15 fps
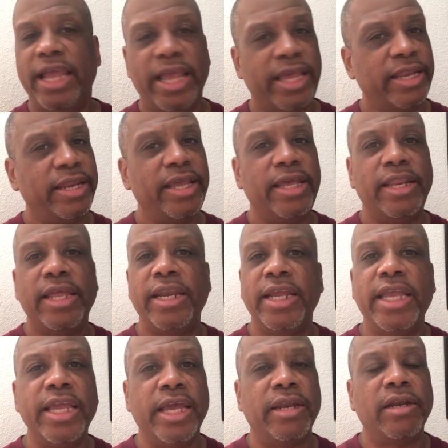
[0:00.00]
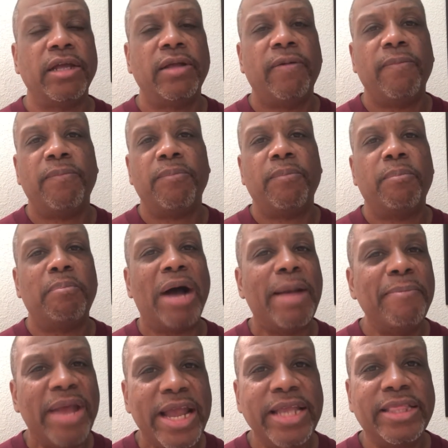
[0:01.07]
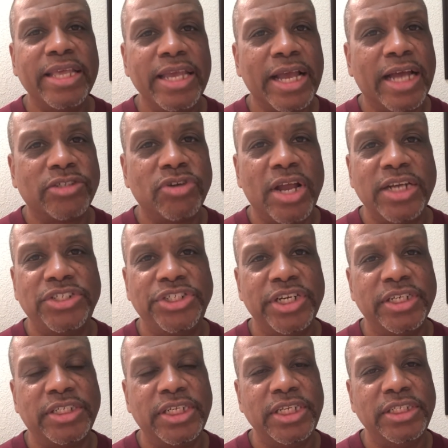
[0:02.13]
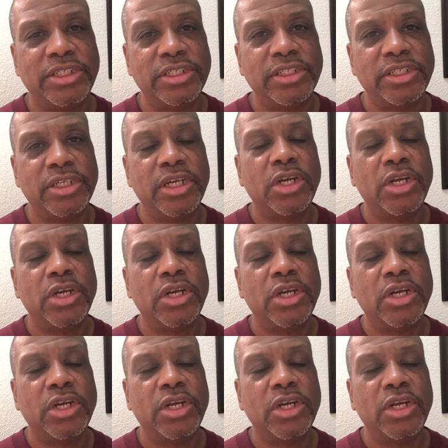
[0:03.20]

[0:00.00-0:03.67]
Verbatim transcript: And again, my main thing I try to share and teach,